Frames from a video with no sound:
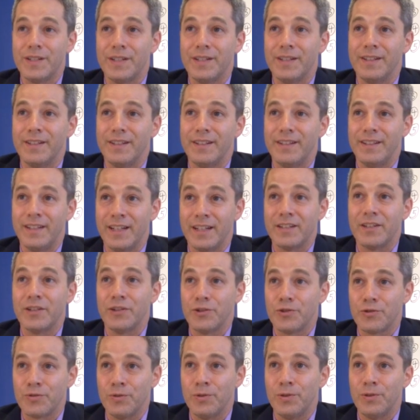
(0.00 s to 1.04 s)
to get
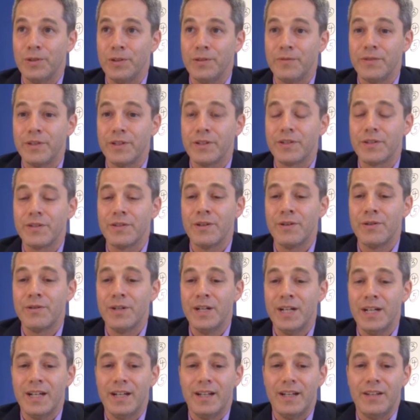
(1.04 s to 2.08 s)
control of this,
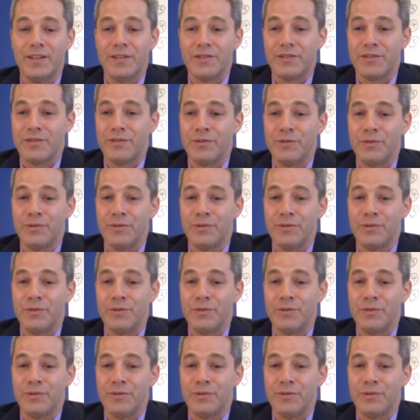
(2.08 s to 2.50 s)
though, is